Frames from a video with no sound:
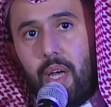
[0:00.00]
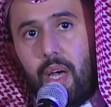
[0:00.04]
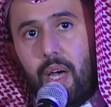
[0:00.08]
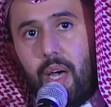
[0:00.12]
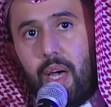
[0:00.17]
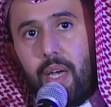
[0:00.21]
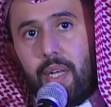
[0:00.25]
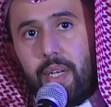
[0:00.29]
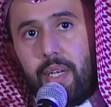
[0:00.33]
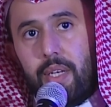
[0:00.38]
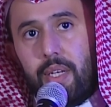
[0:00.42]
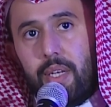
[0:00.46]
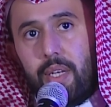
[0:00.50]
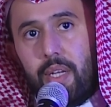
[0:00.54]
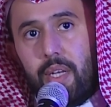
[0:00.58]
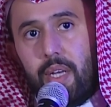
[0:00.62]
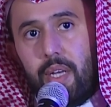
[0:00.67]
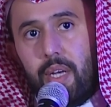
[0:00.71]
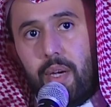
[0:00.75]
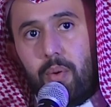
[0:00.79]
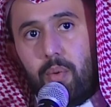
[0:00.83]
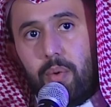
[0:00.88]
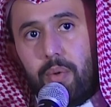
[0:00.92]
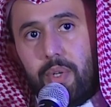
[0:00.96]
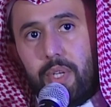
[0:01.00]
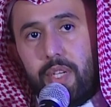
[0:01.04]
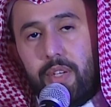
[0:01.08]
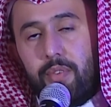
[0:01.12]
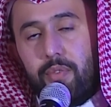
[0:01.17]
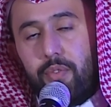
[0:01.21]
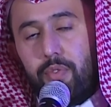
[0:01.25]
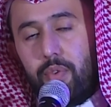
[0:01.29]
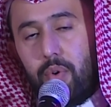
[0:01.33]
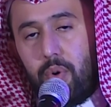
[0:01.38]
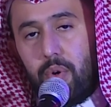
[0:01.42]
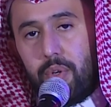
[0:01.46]
and
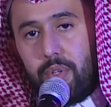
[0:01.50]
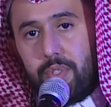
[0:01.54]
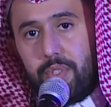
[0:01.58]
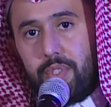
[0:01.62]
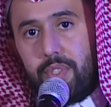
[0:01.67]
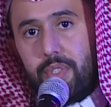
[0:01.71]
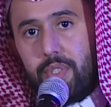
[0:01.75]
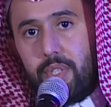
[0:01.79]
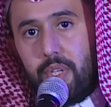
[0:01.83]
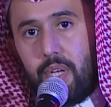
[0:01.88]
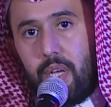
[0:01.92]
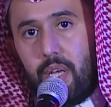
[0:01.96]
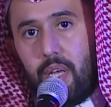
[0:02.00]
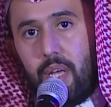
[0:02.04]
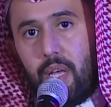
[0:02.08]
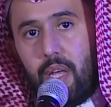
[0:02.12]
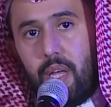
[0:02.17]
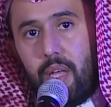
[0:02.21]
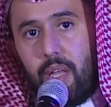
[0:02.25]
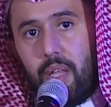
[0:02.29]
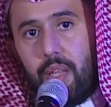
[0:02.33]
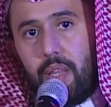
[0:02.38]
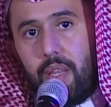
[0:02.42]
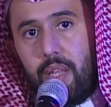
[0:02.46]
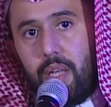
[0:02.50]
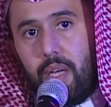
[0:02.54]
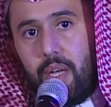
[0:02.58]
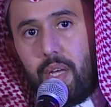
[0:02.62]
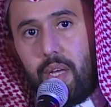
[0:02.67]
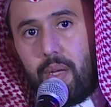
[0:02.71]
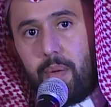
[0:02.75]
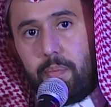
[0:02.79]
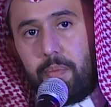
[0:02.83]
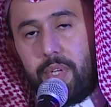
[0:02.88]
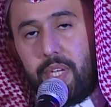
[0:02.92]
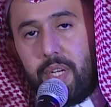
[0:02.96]
reinforce
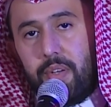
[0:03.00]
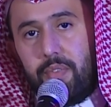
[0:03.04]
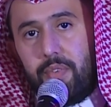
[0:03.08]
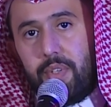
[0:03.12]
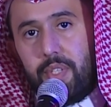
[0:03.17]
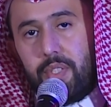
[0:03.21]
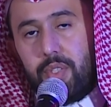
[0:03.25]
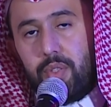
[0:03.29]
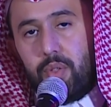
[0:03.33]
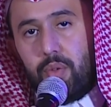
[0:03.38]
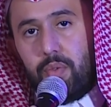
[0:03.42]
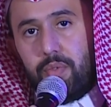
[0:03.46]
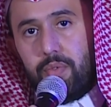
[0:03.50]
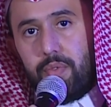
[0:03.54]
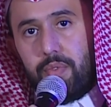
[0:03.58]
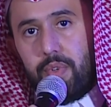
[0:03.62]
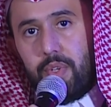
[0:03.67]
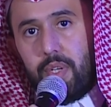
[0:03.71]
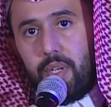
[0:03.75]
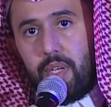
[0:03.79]
the benefits of